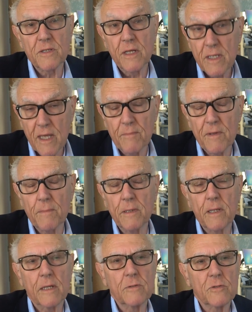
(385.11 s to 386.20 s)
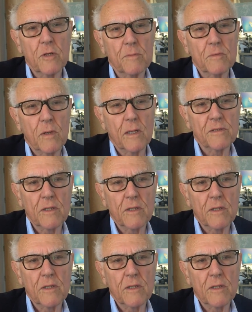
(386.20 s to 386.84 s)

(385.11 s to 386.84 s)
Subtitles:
so he gave me a paediatric job as well.